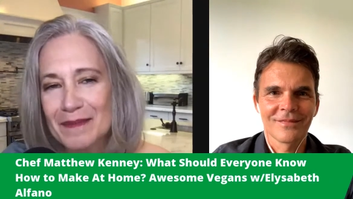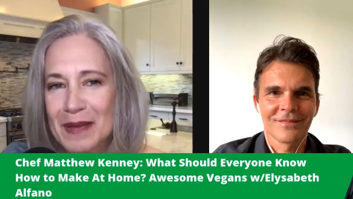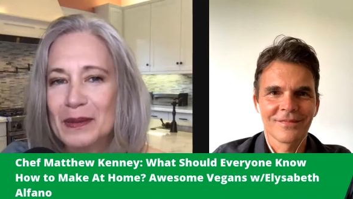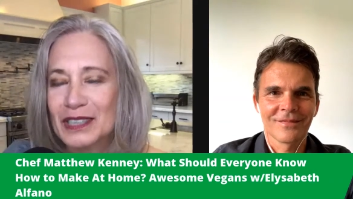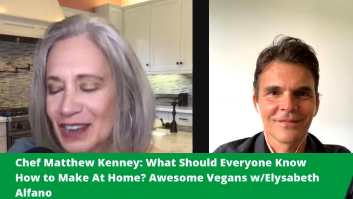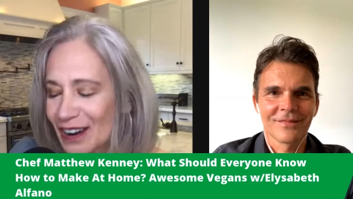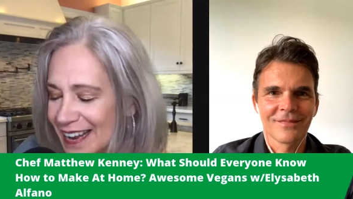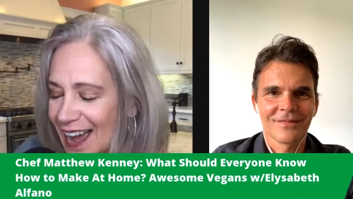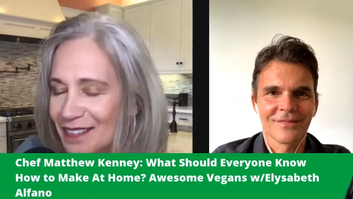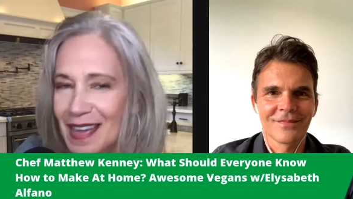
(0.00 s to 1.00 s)
Speaker 1: people
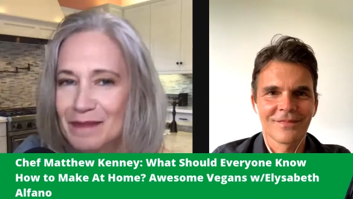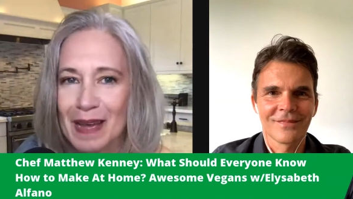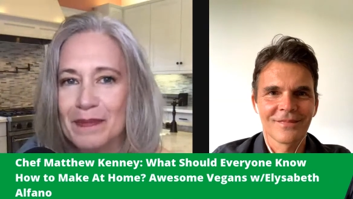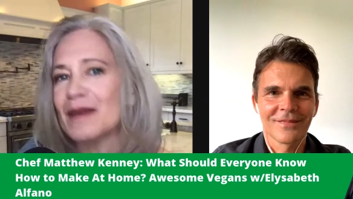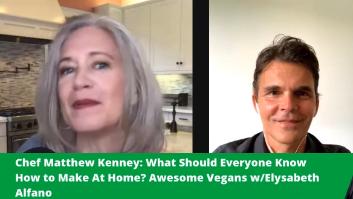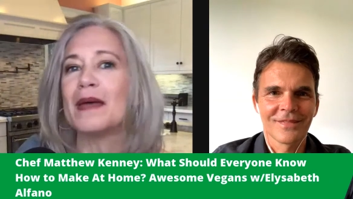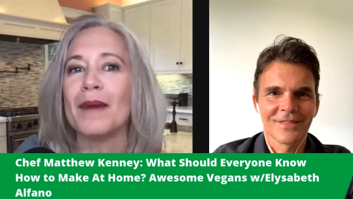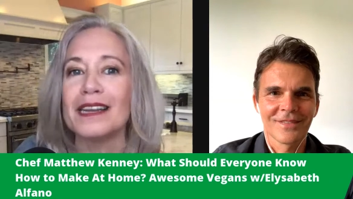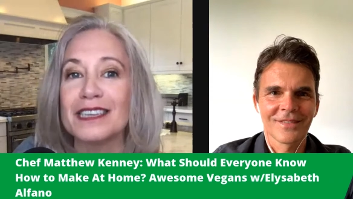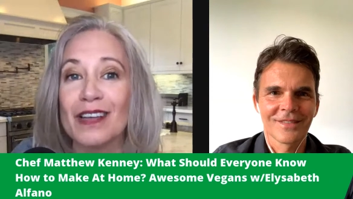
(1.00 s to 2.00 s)
starting out that might be a bit
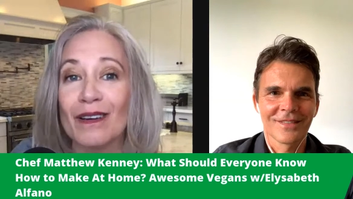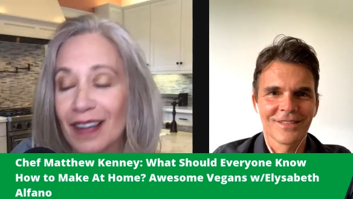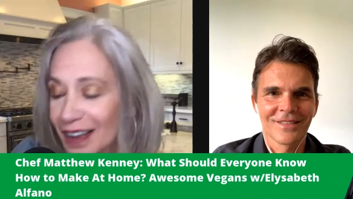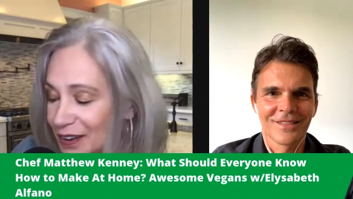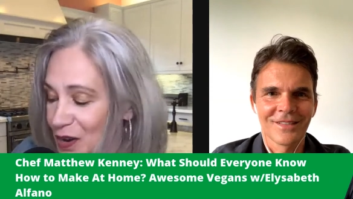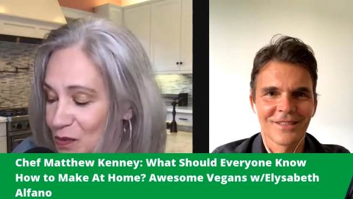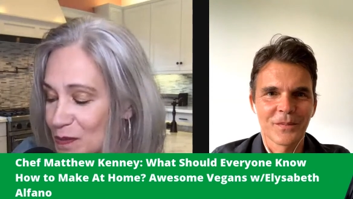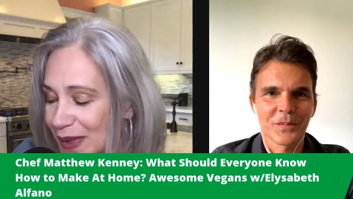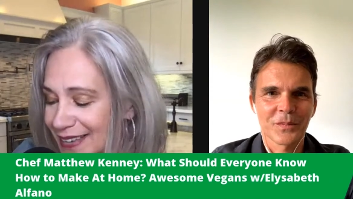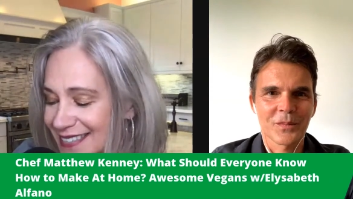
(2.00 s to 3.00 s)
much. So, you know,
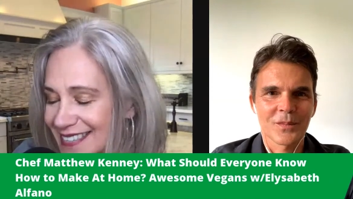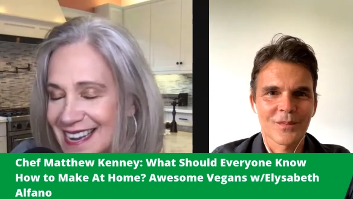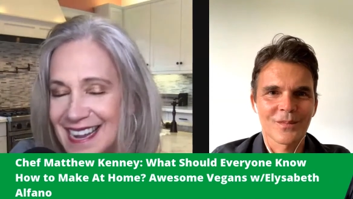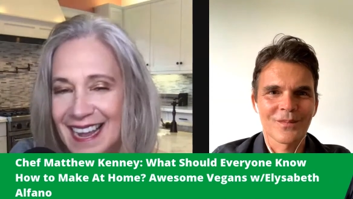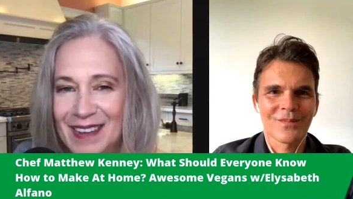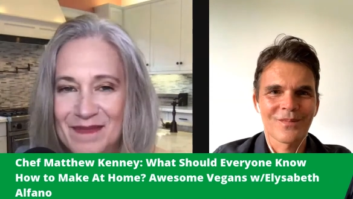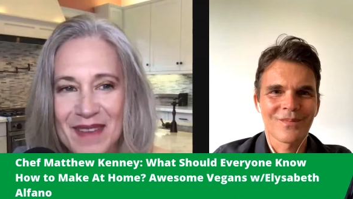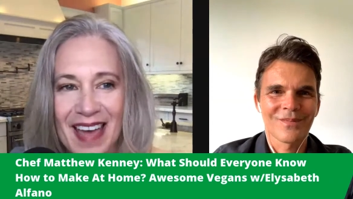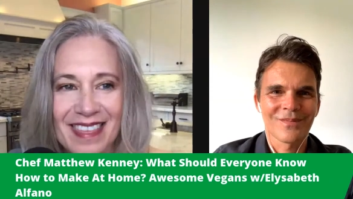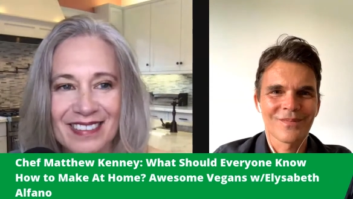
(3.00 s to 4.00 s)
we're back to taking
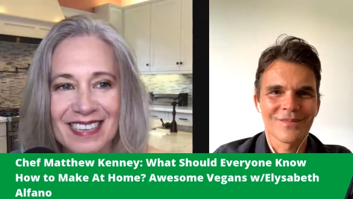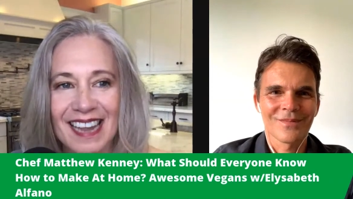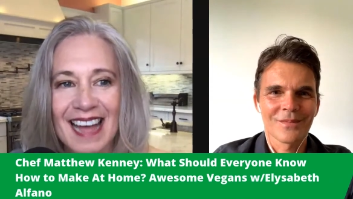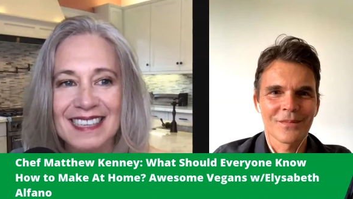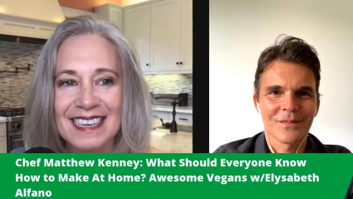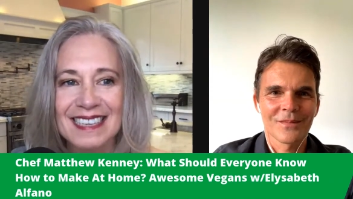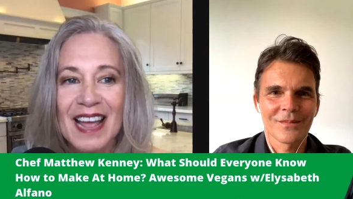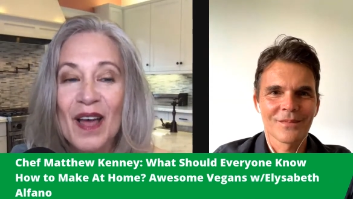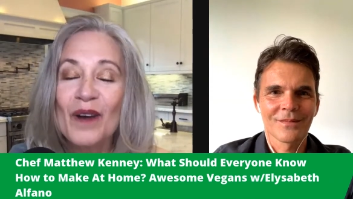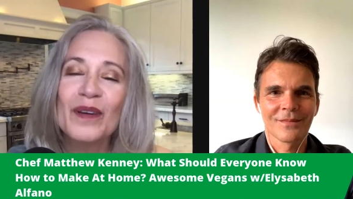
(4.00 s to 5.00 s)
Matthew's
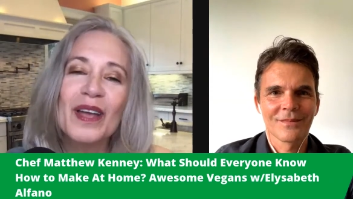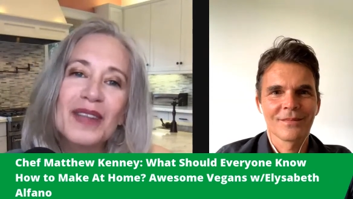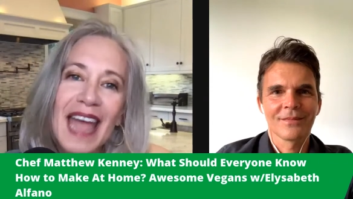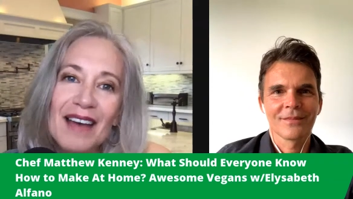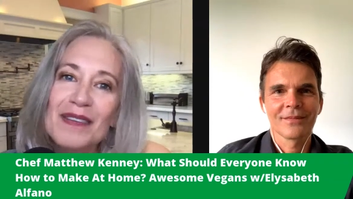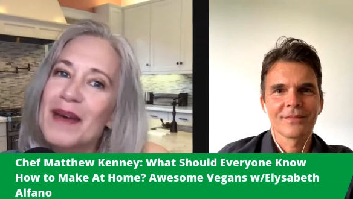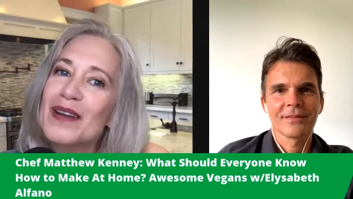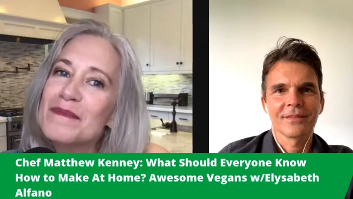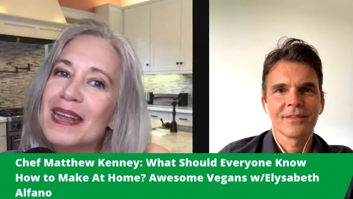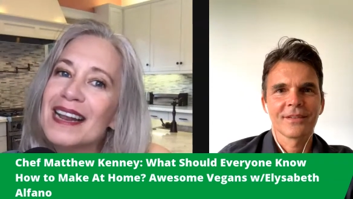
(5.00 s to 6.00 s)
classes. We only have
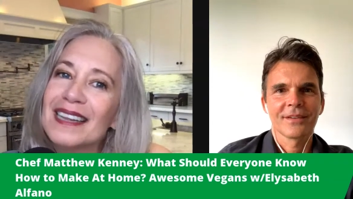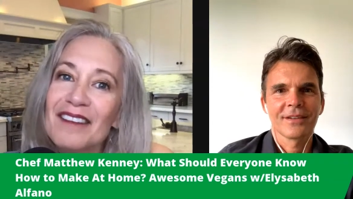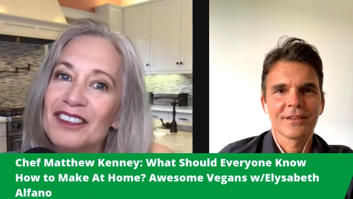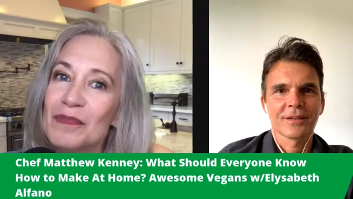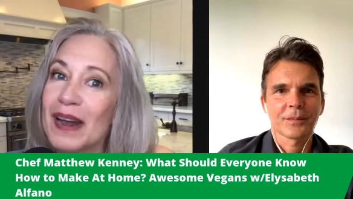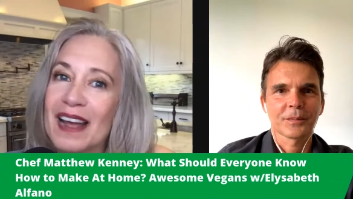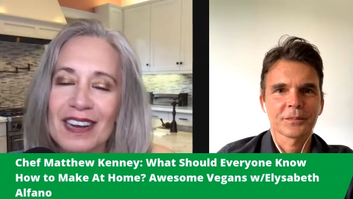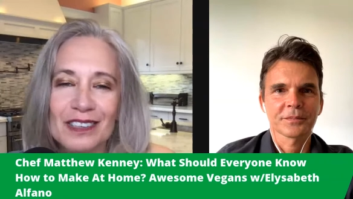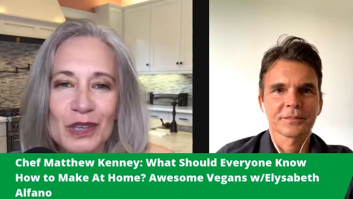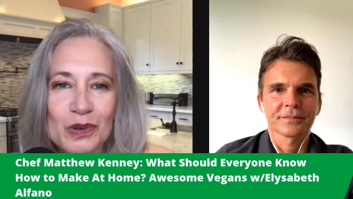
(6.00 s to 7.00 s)
about a minute left, but
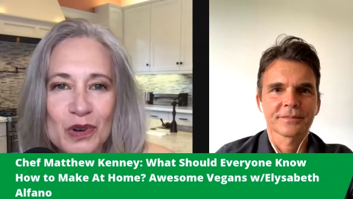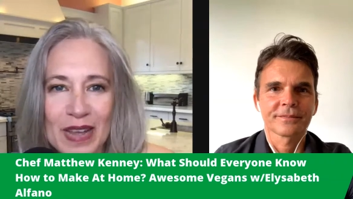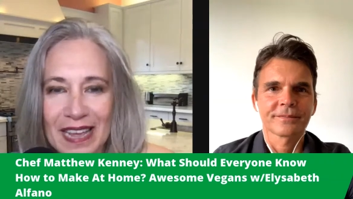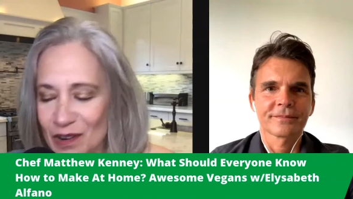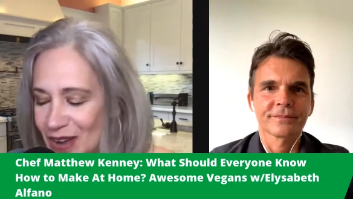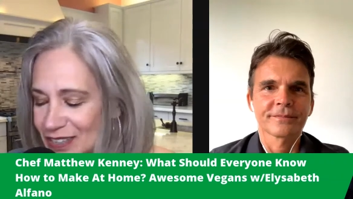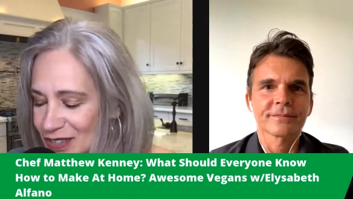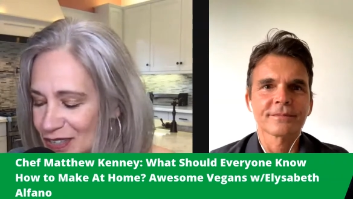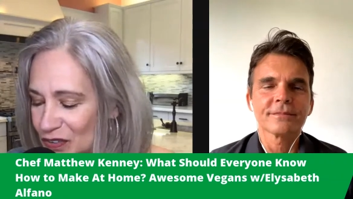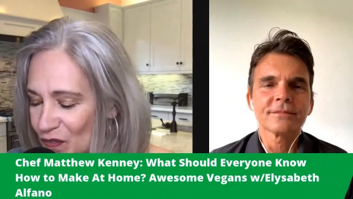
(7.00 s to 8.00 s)
I've got two quickie
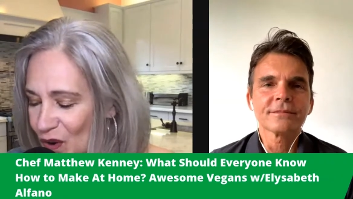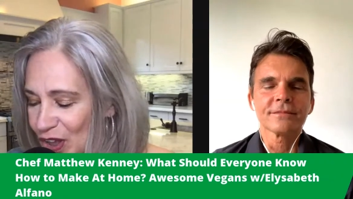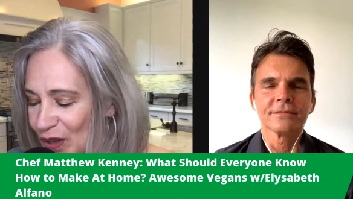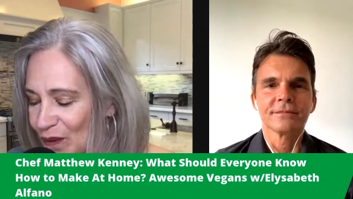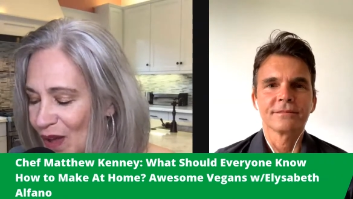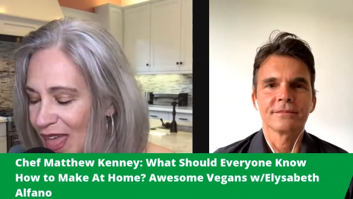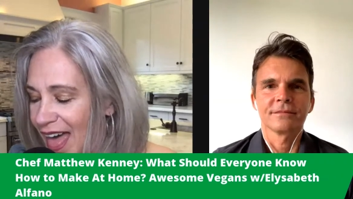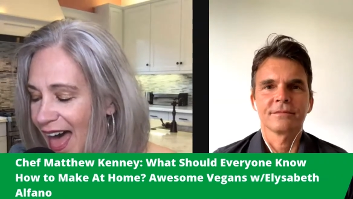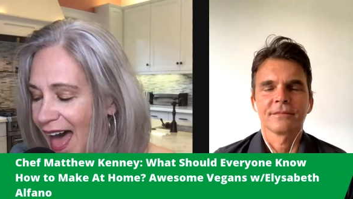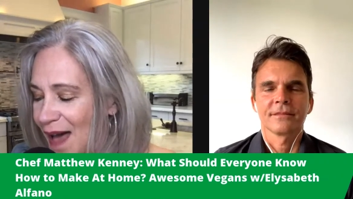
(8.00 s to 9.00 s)
questions for you.
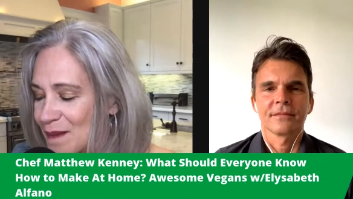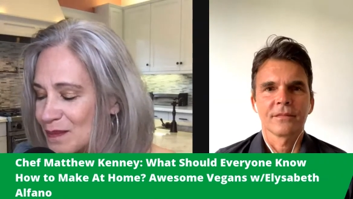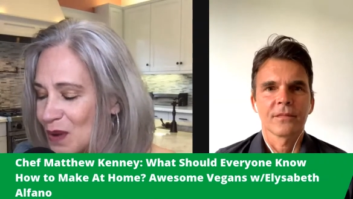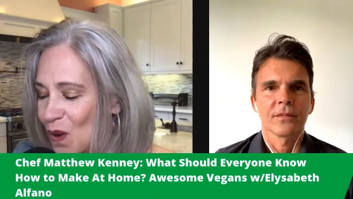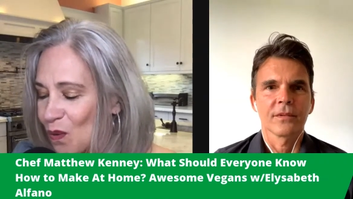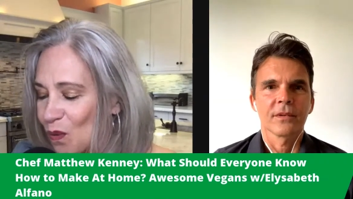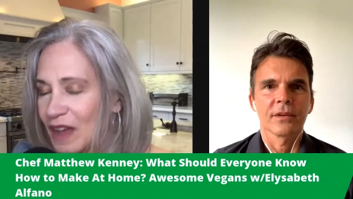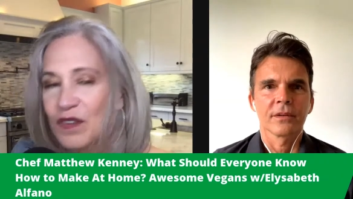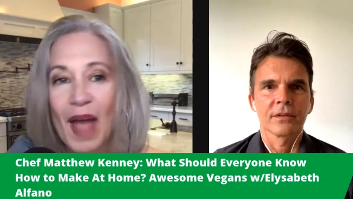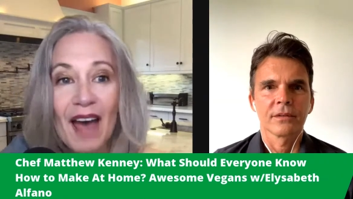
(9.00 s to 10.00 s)
Um,
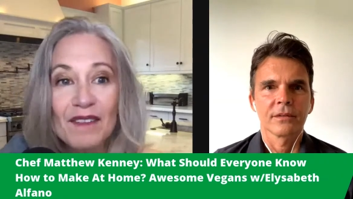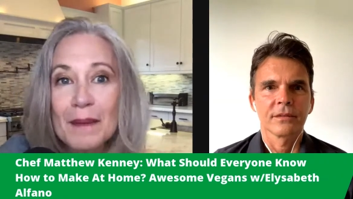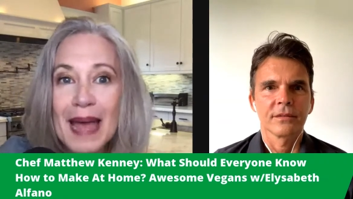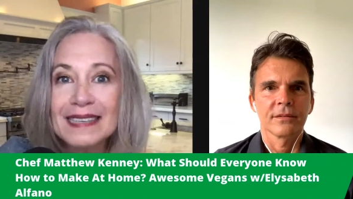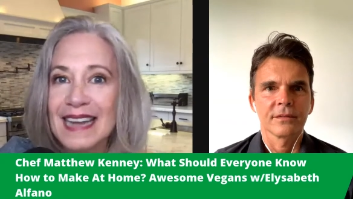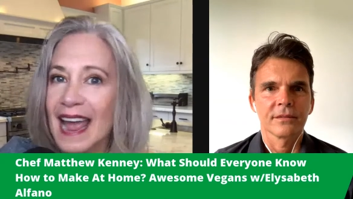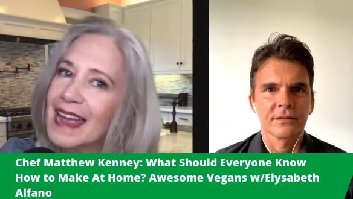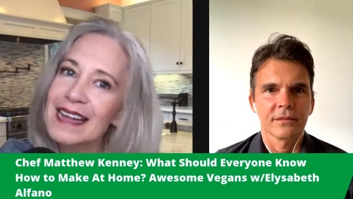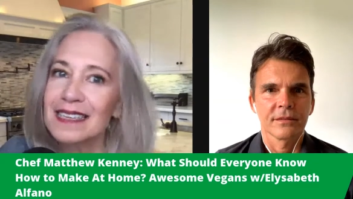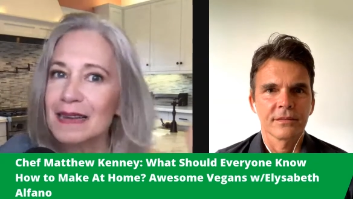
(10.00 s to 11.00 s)
if you're having a bad
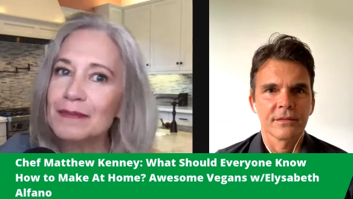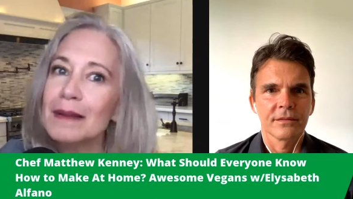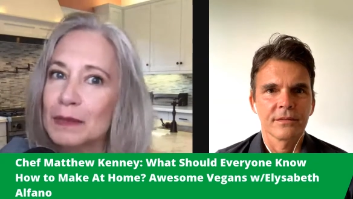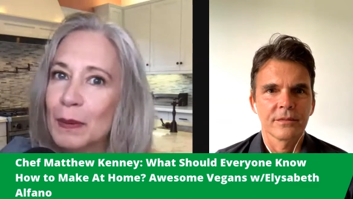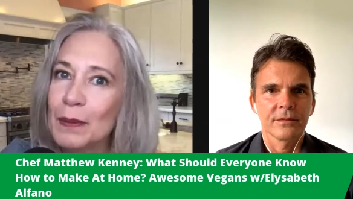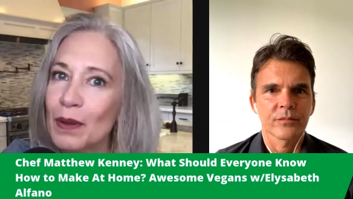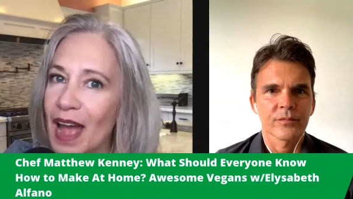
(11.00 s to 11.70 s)
day, and sometimes people are